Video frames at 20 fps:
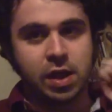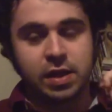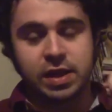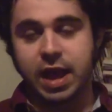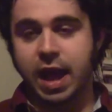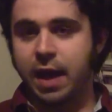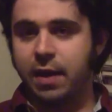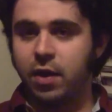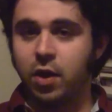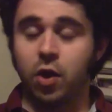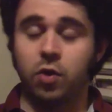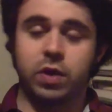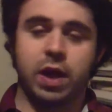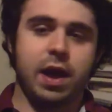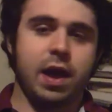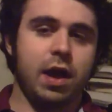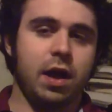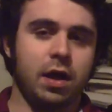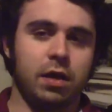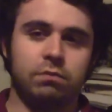Yeah,
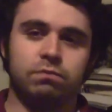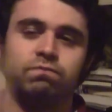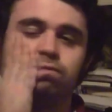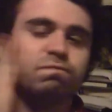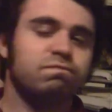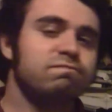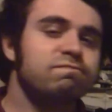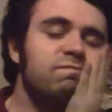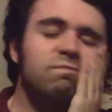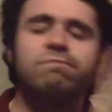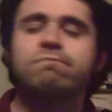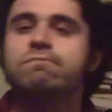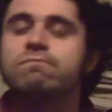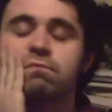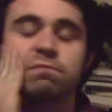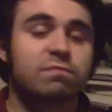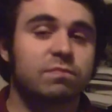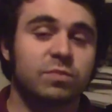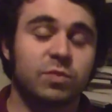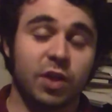okay,
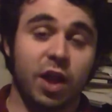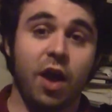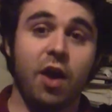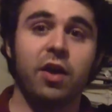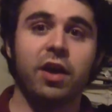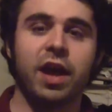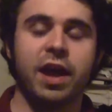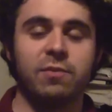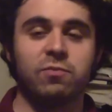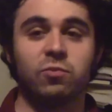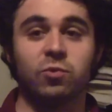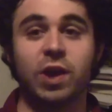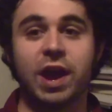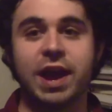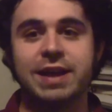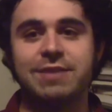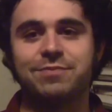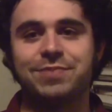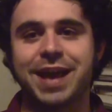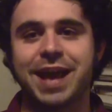Okay,
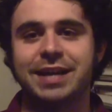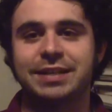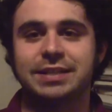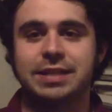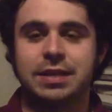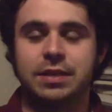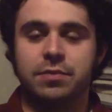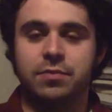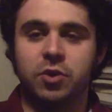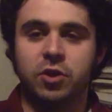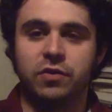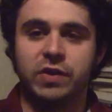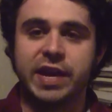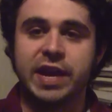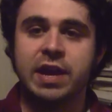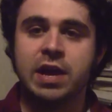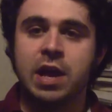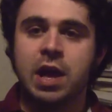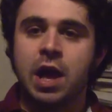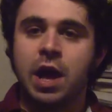right, back to the
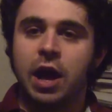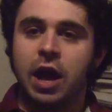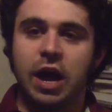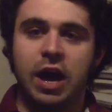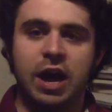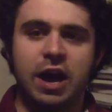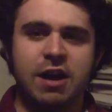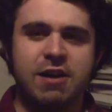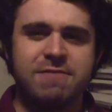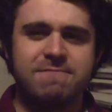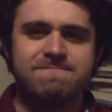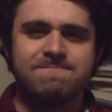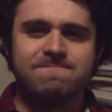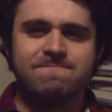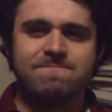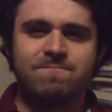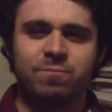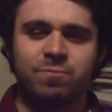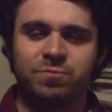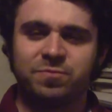movie.
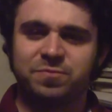Yeah,